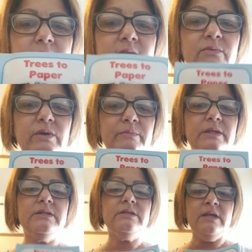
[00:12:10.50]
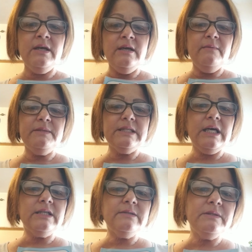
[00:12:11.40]
and Miss
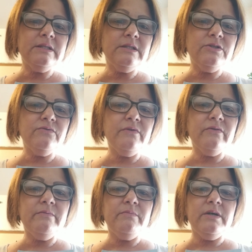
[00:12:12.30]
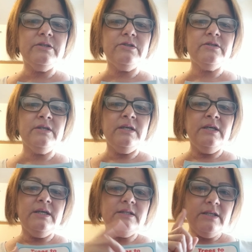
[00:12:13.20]
Gladys misses you very much.
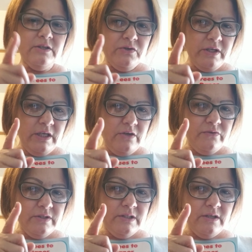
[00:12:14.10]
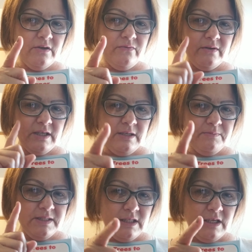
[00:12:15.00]
Take good care of yourself and keep
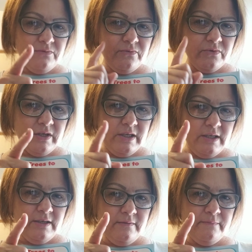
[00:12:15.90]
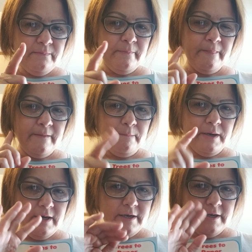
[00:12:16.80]
safe, okay?
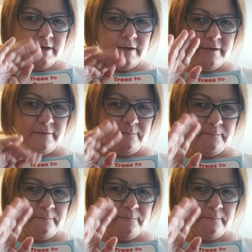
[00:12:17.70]
Bye.